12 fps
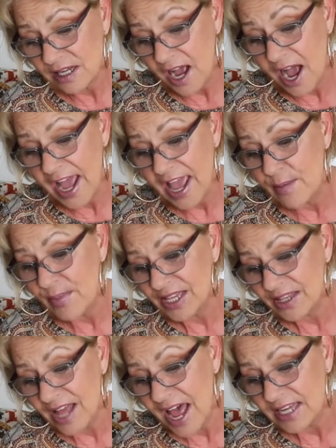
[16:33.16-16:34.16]
I am
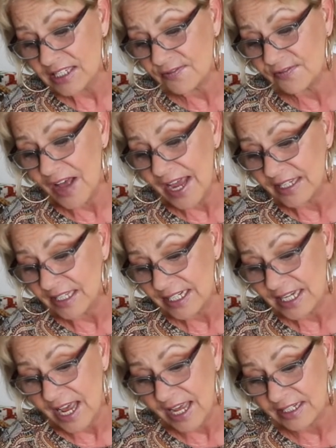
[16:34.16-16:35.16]
at last finally
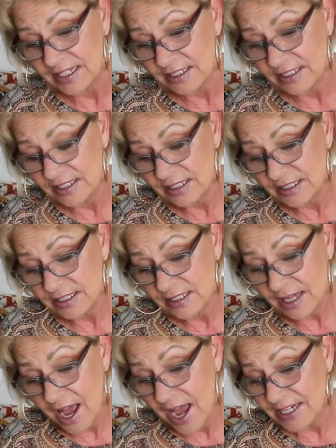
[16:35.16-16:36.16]
dead.
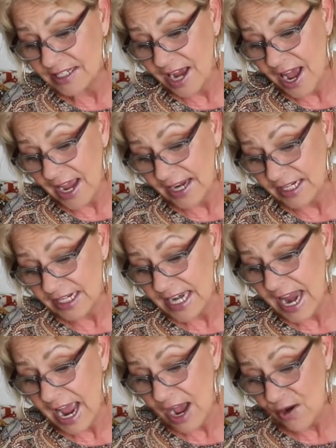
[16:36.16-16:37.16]
I died and
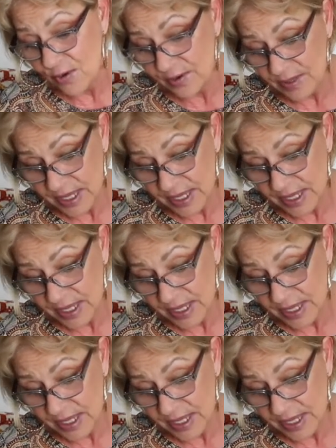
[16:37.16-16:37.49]
now